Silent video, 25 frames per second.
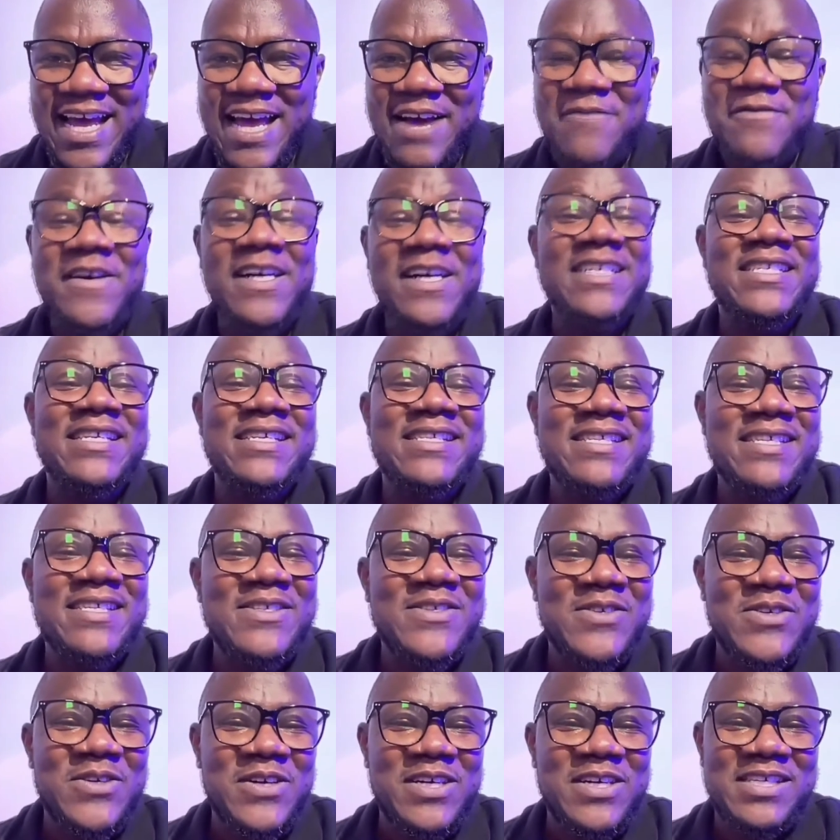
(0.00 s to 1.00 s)
Fanta
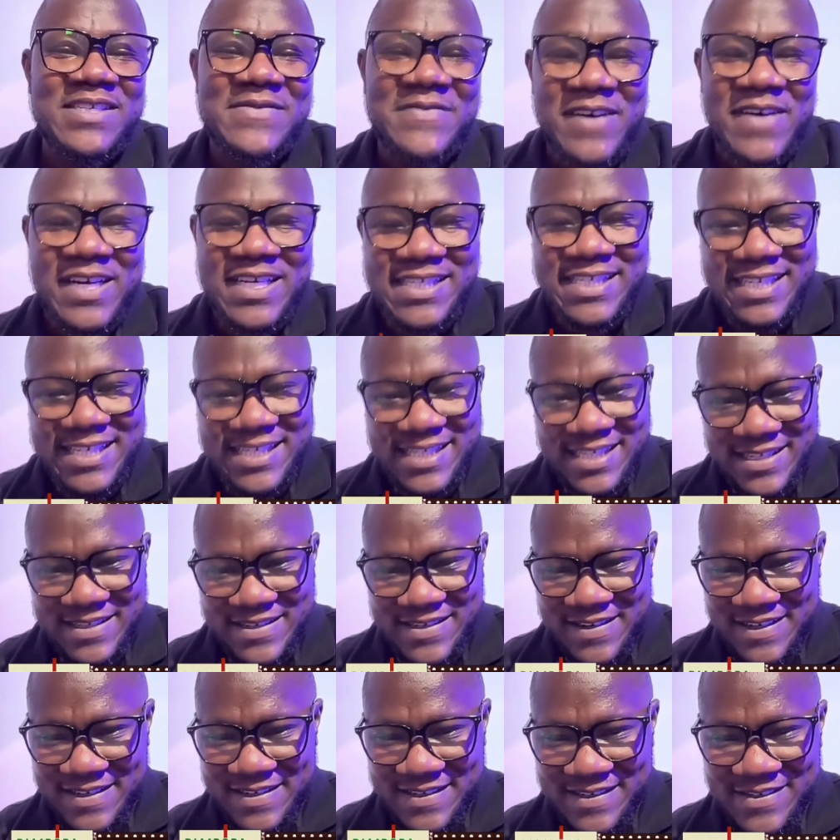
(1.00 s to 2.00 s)
Citro is Fanta
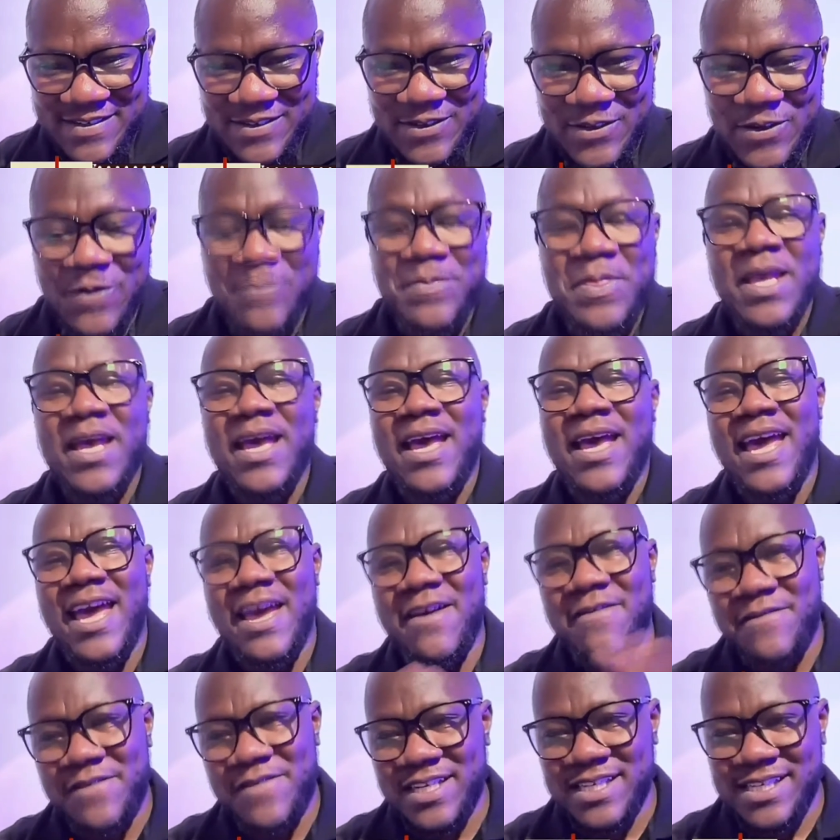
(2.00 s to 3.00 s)
Citrus. So
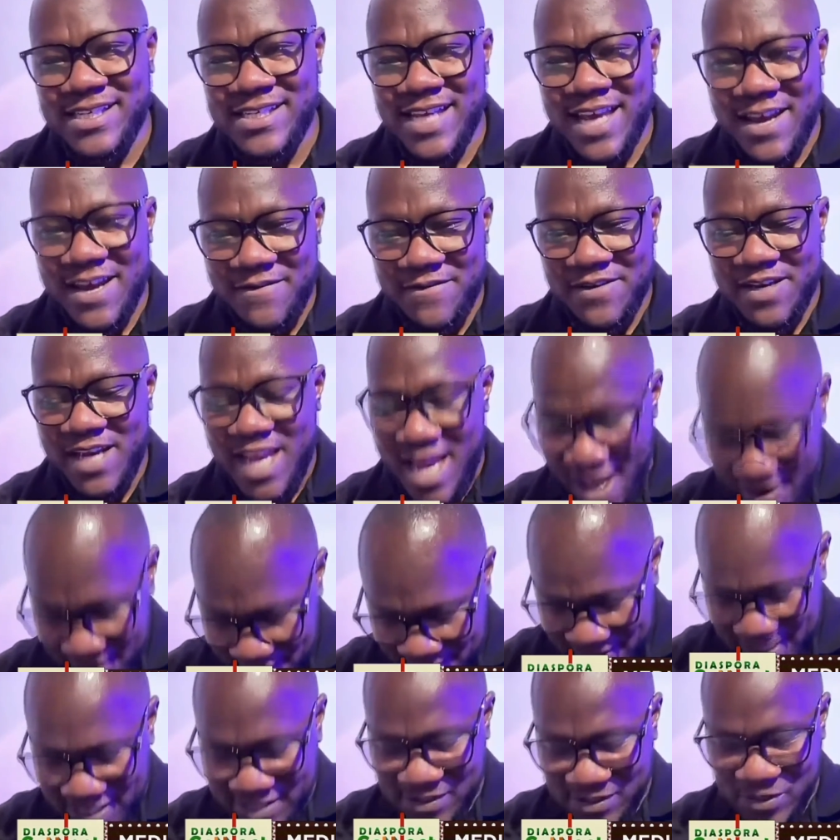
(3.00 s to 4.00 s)
every
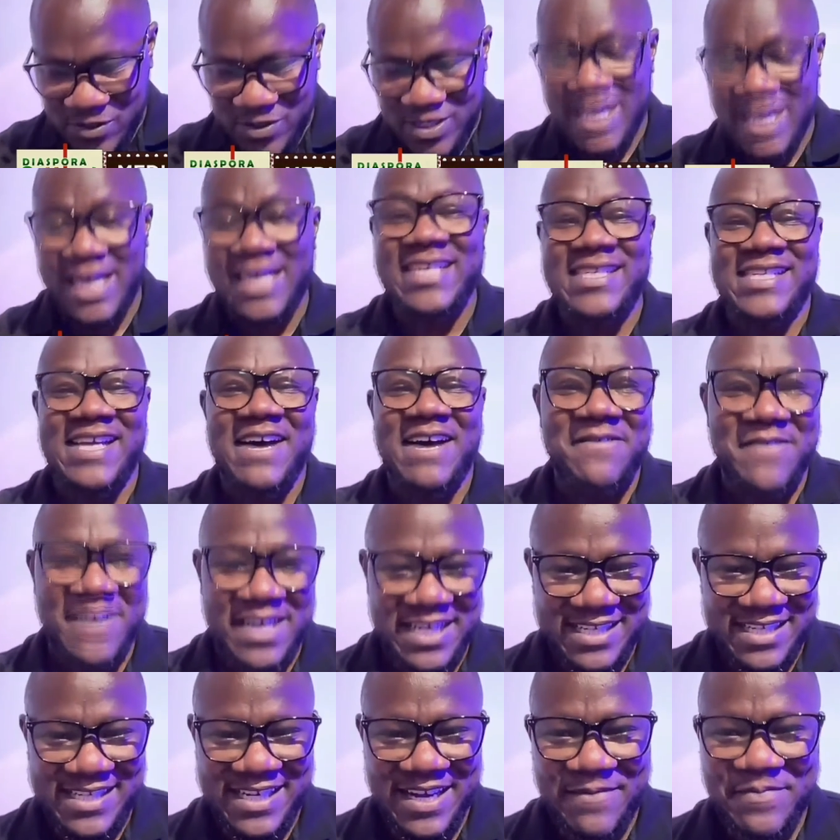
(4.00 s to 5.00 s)
soda is a
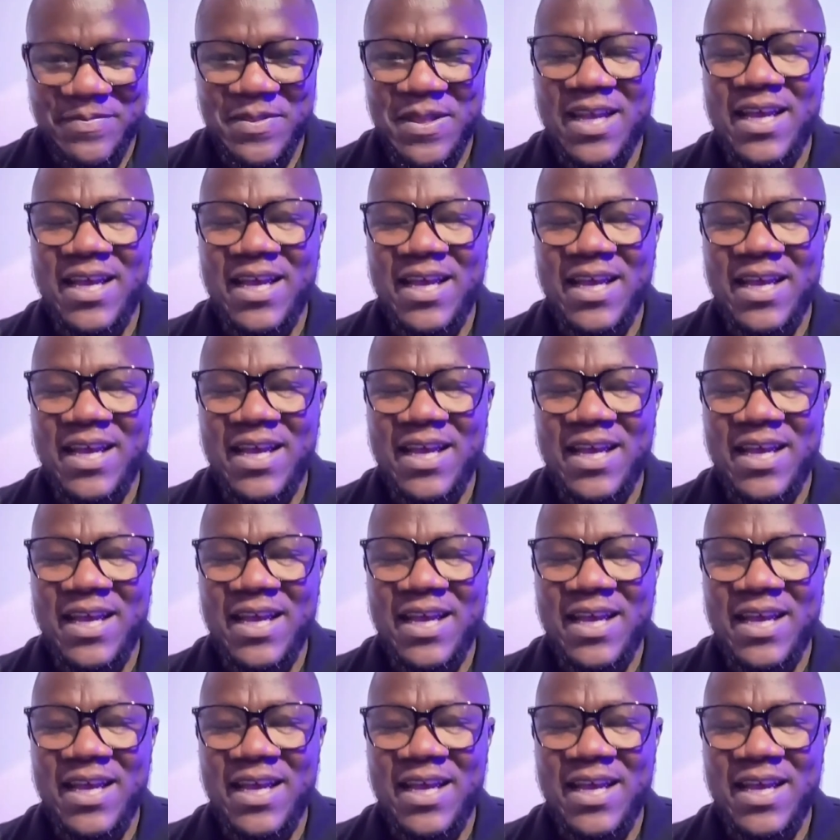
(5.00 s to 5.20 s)
Fanta.